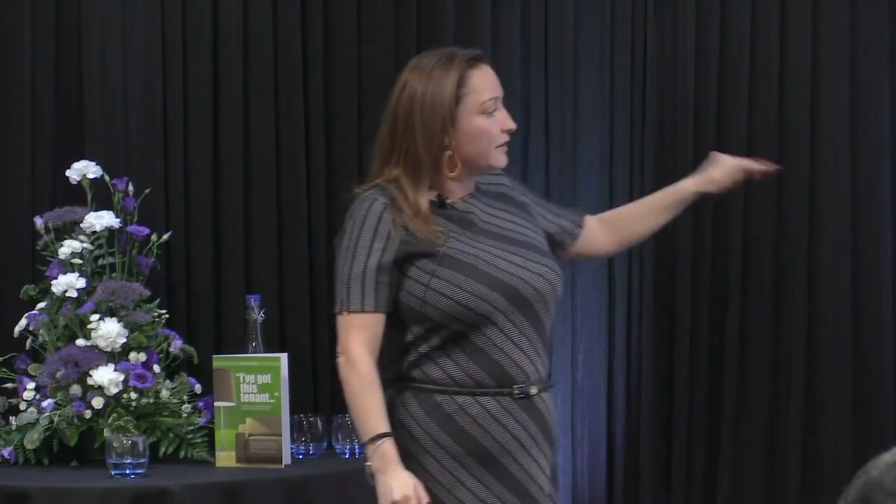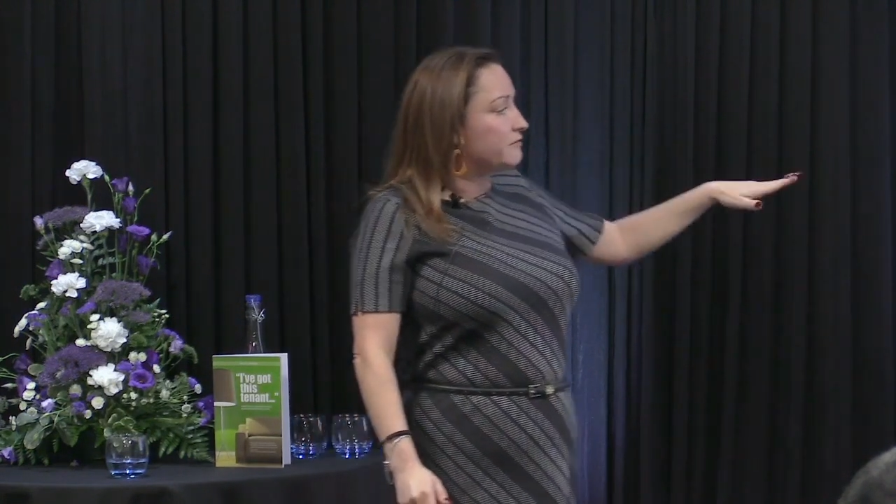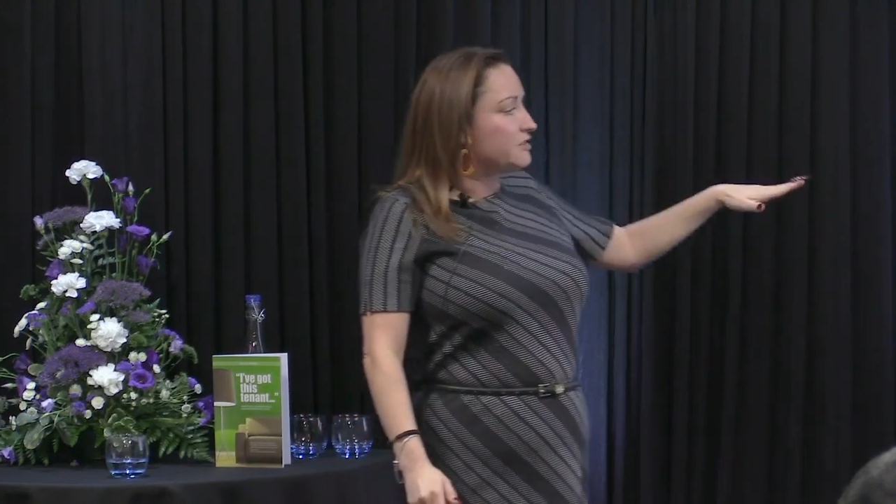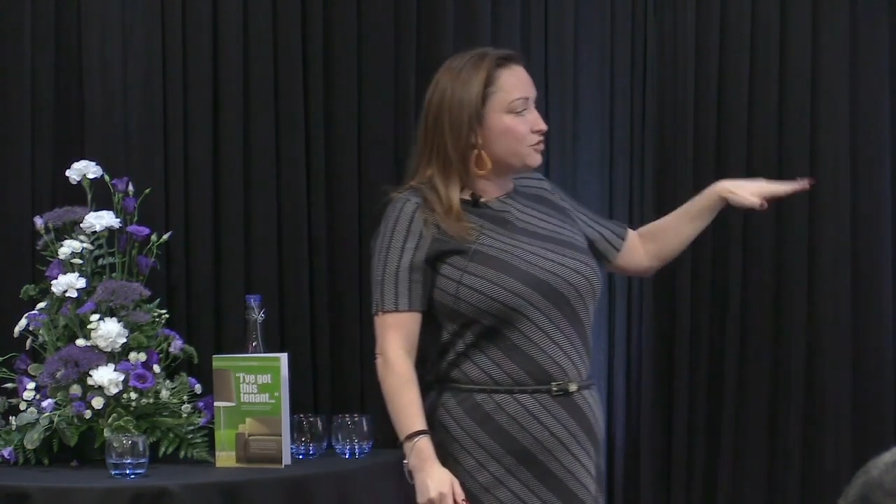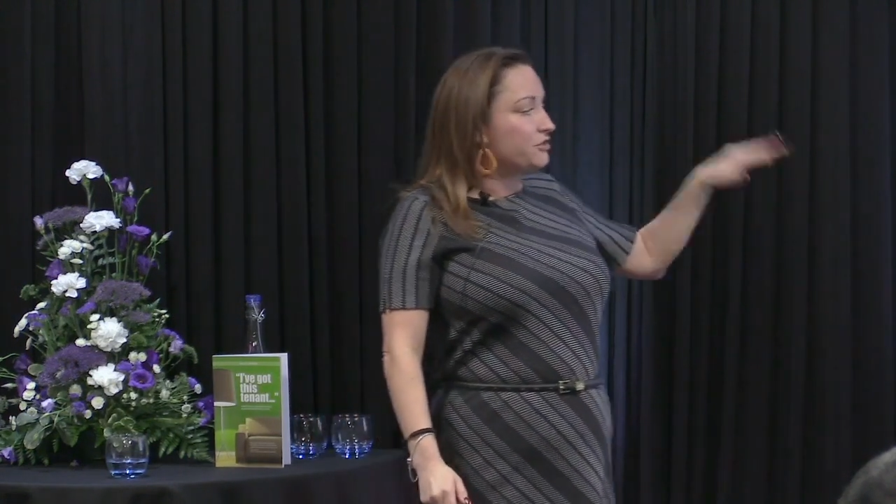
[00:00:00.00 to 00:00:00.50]
and
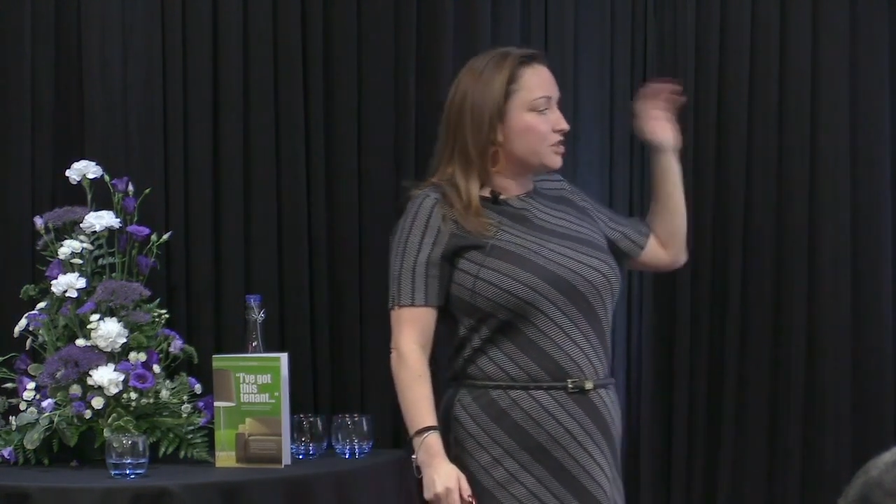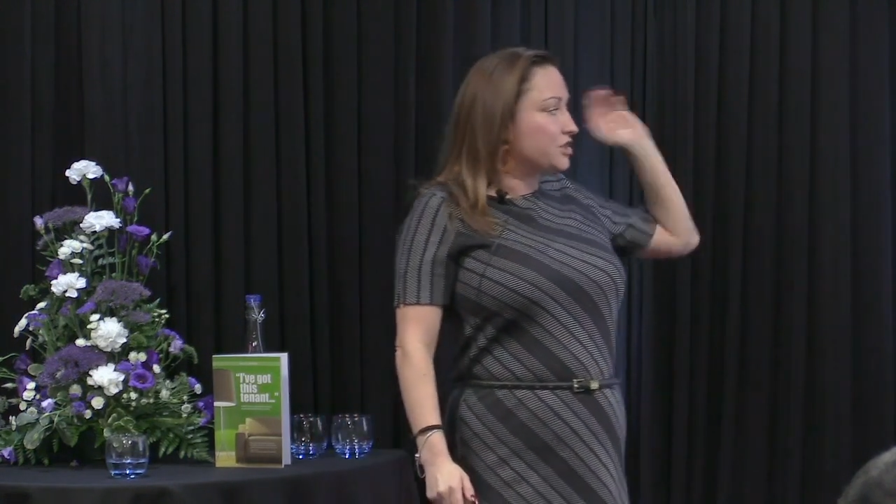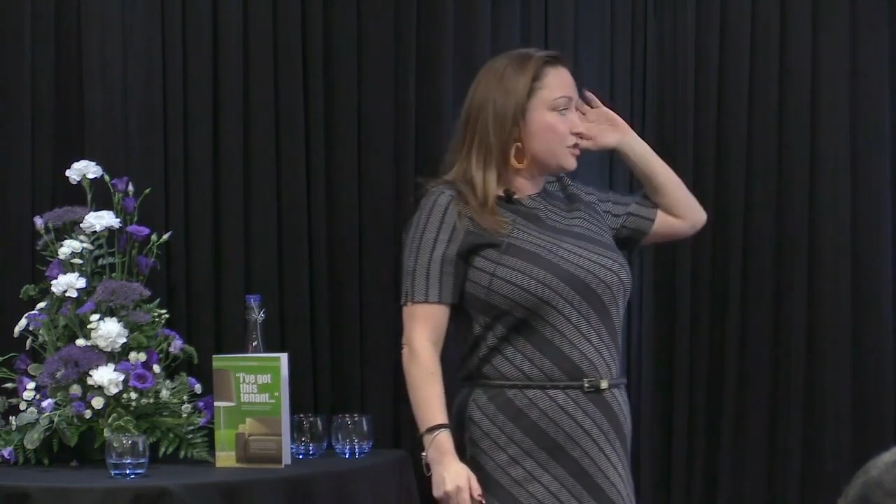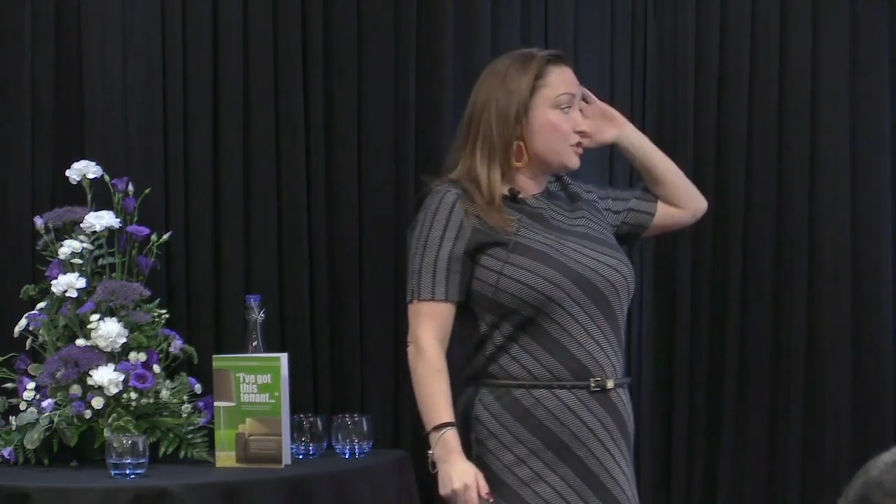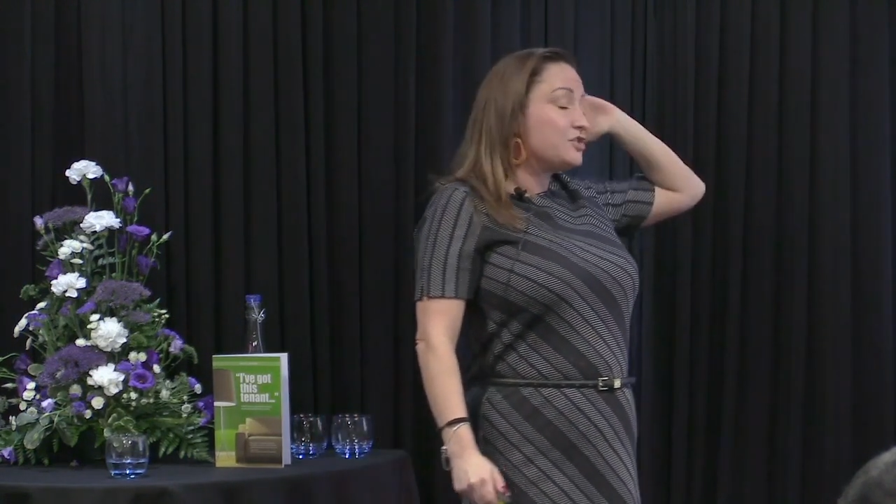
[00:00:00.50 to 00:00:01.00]
the
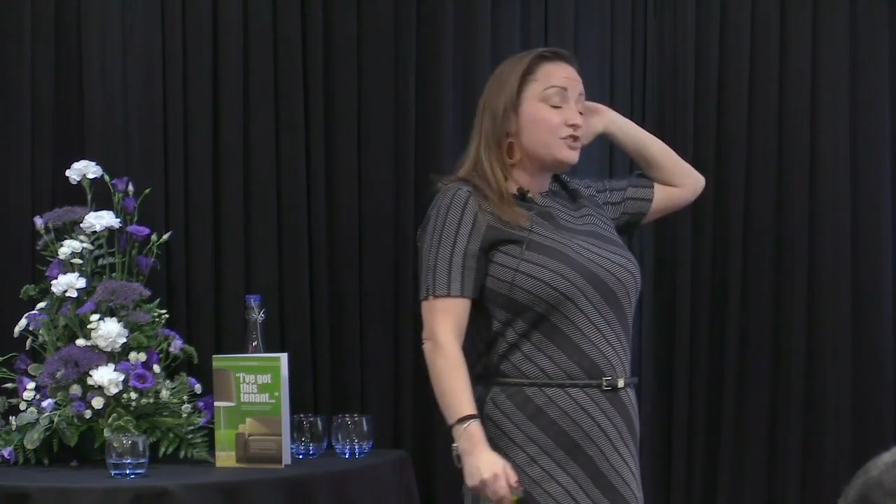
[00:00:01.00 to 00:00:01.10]
restrictions on